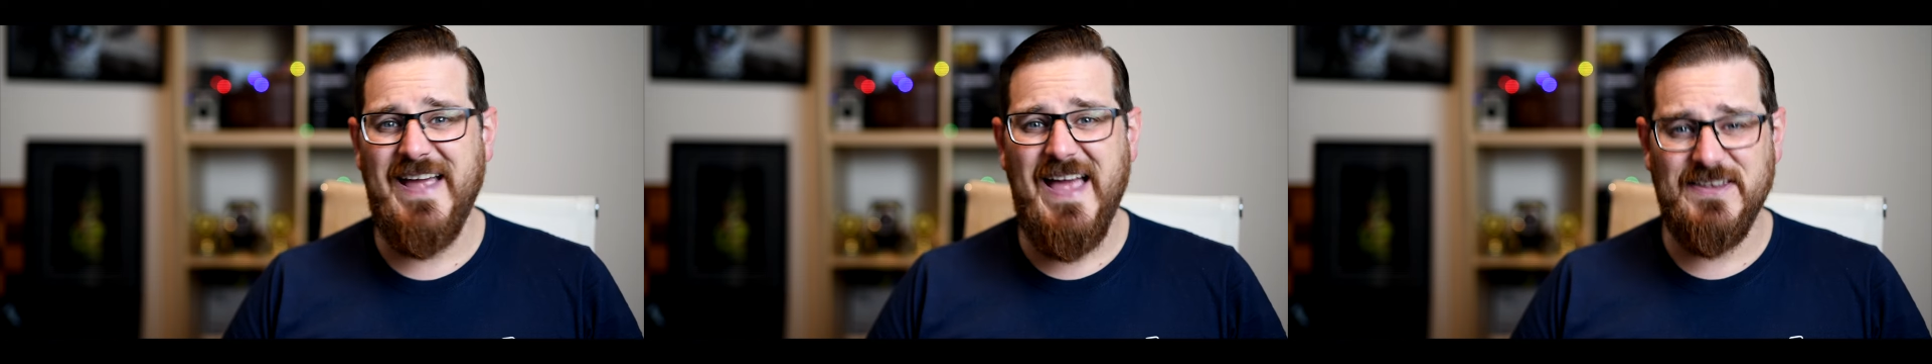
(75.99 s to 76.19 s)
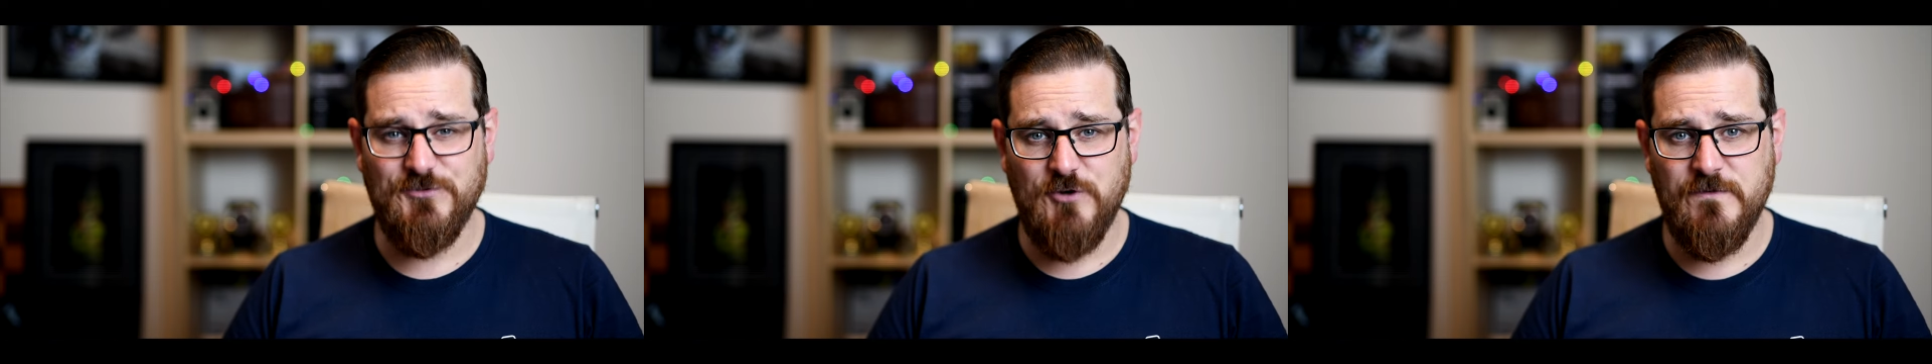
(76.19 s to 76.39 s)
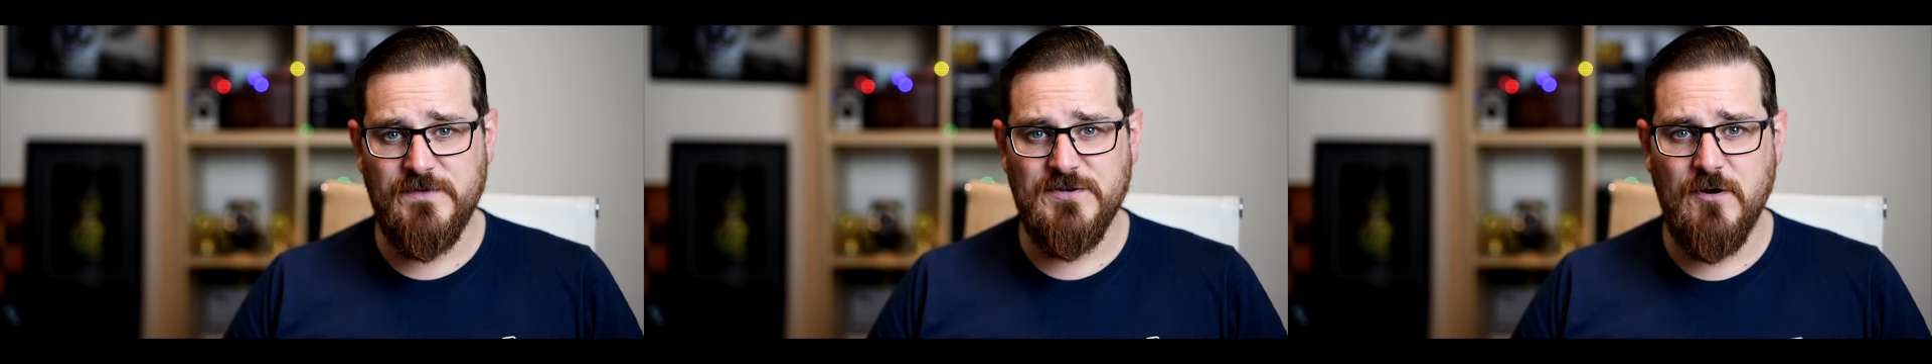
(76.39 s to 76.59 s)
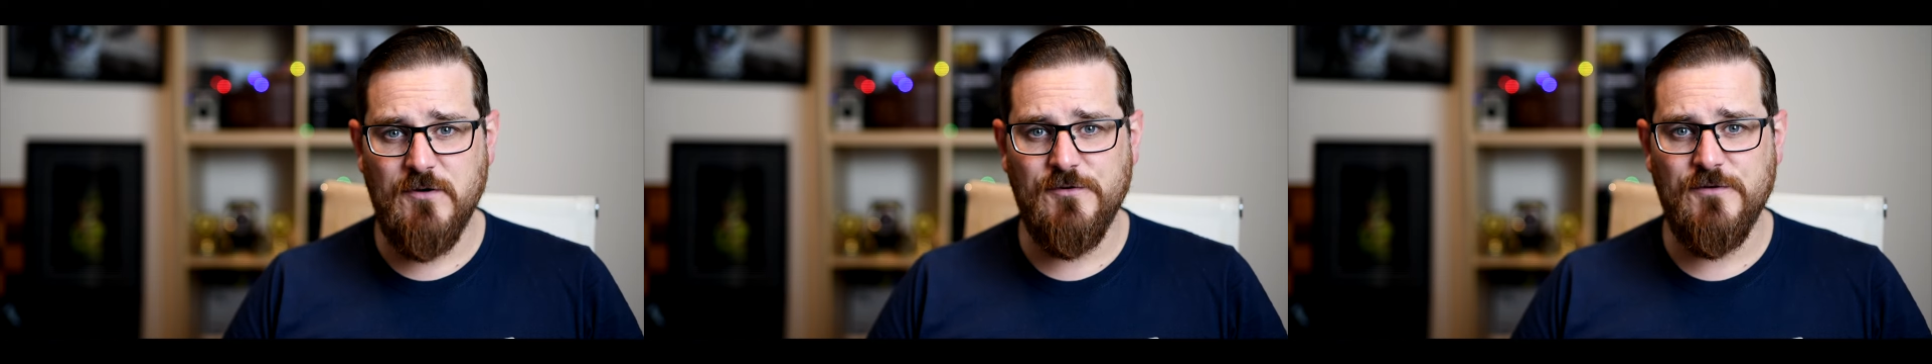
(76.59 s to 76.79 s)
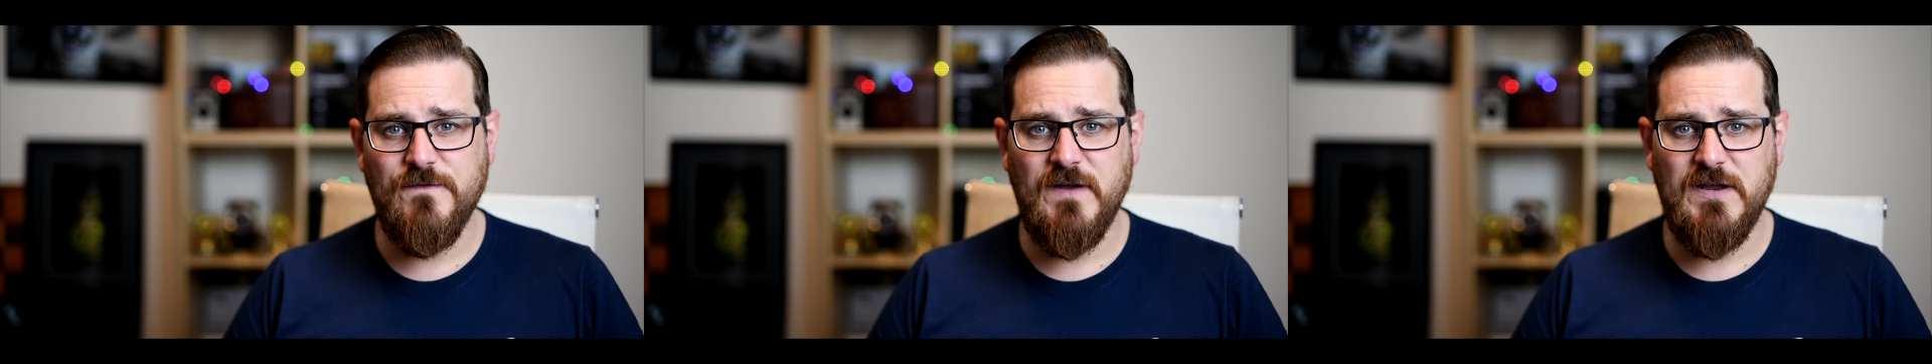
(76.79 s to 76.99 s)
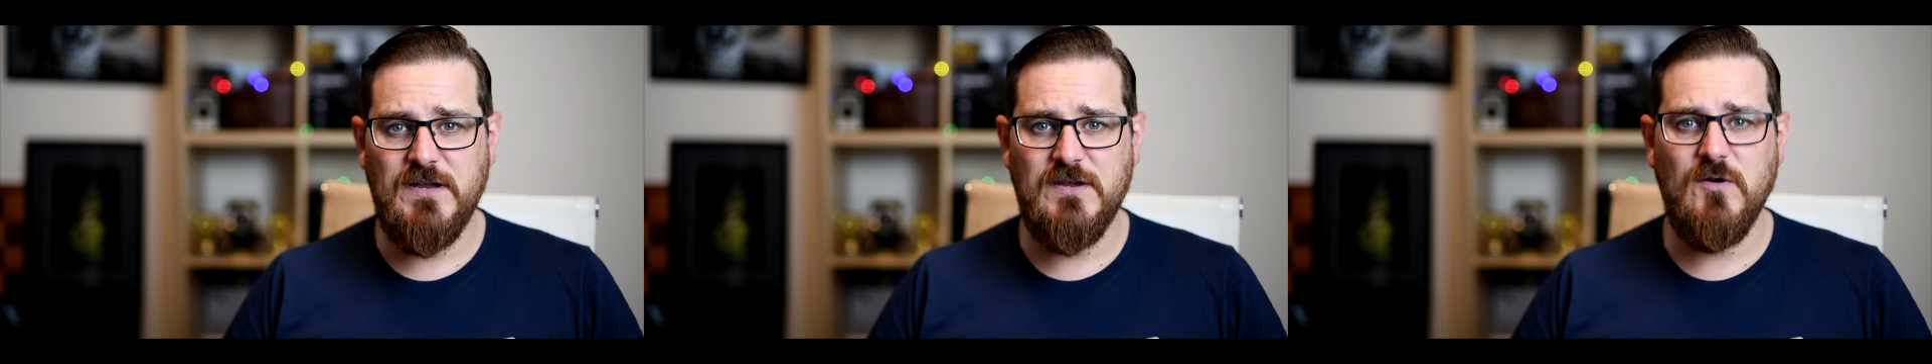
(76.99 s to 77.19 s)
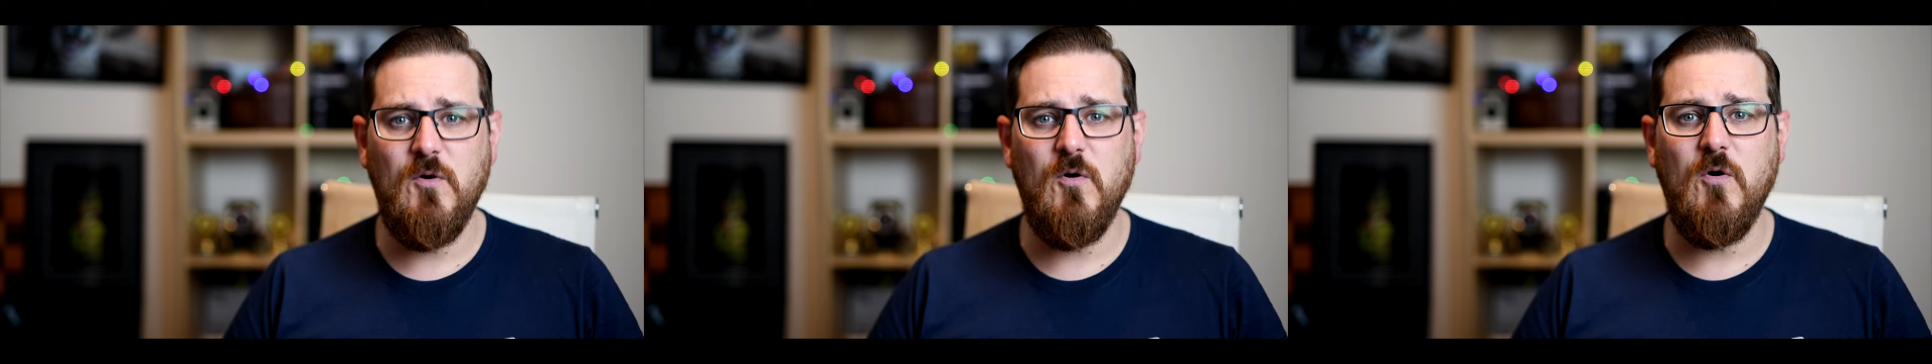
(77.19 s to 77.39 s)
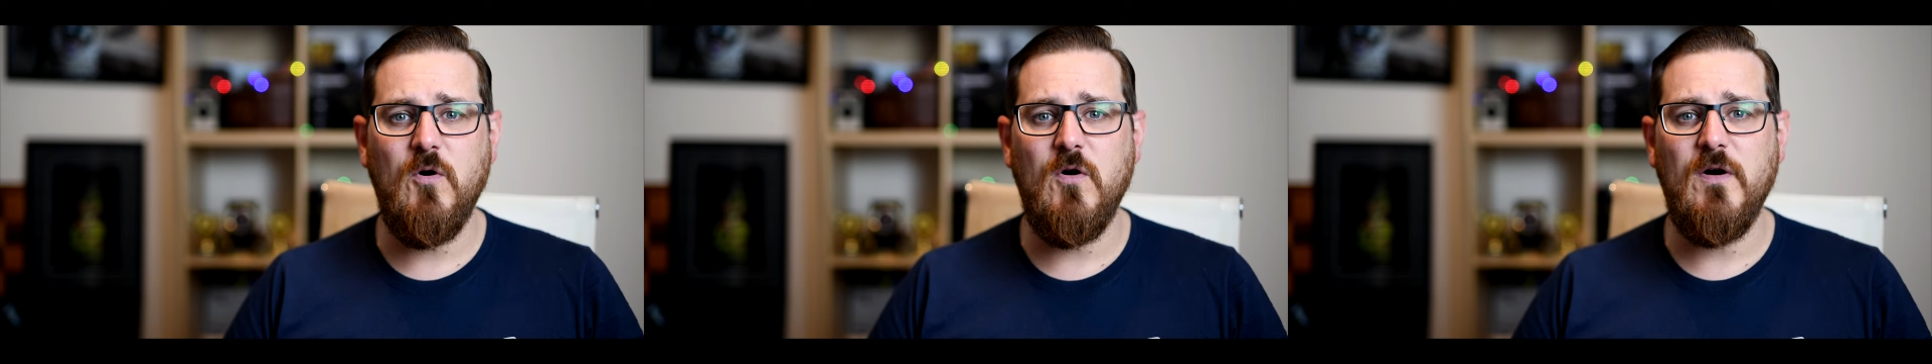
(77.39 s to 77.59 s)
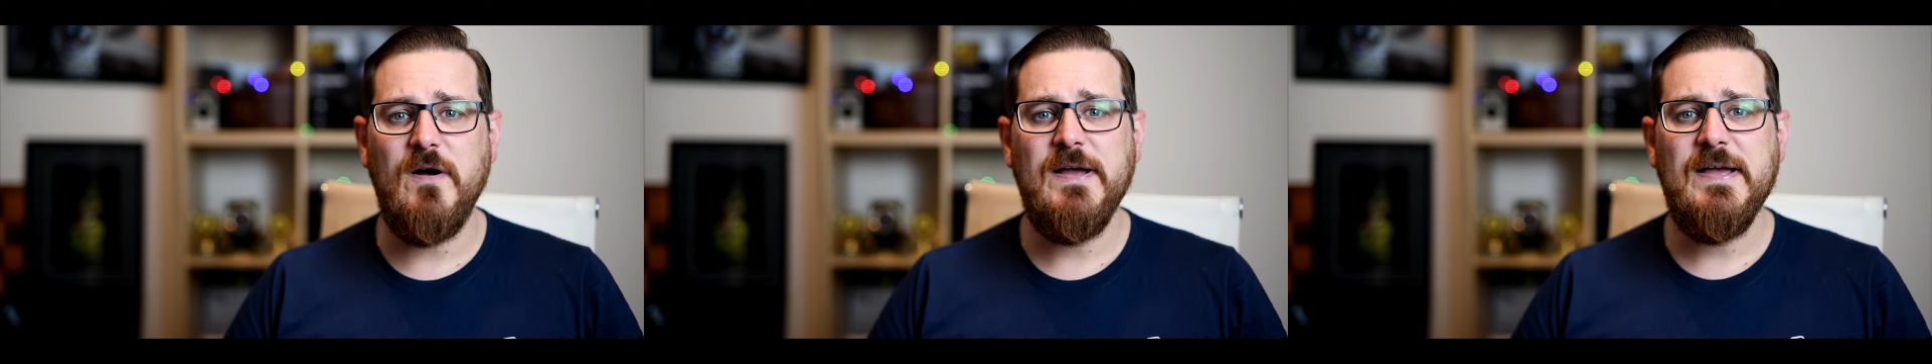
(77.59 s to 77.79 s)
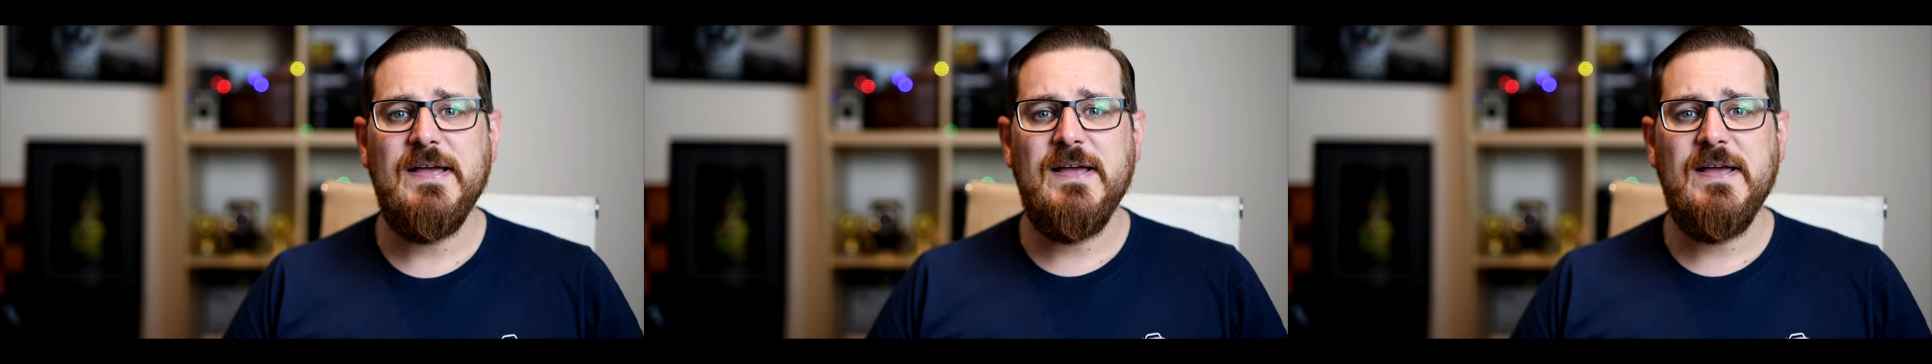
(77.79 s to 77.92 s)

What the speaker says: astrophotography or